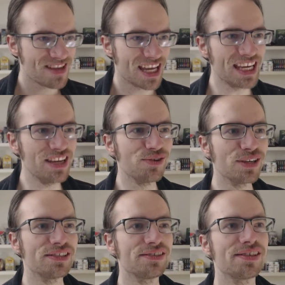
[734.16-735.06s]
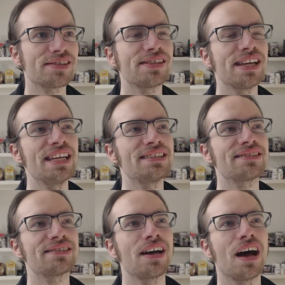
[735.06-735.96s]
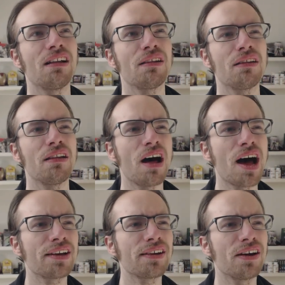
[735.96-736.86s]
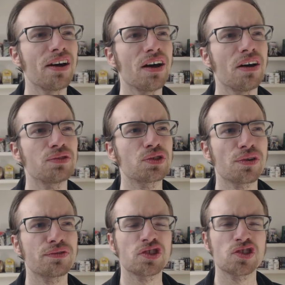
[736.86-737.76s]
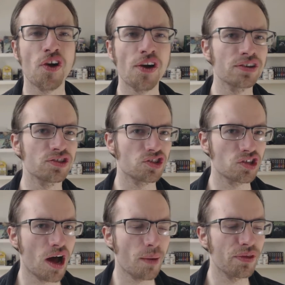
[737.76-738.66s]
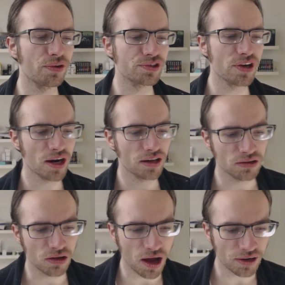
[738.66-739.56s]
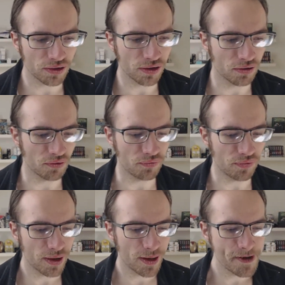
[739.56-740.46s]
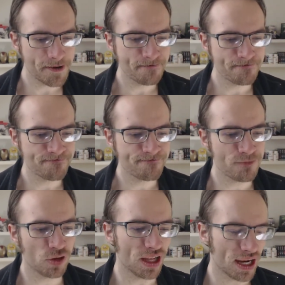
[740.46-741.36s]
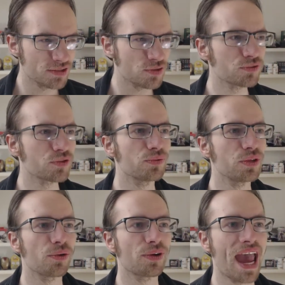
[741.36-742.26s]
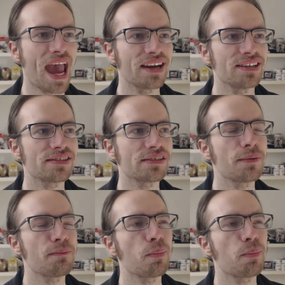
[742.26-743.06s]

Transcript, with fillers: here it's just, it's a lot of sort of start and stop. There's not a lot of, and, and it's also, you know, Katniss,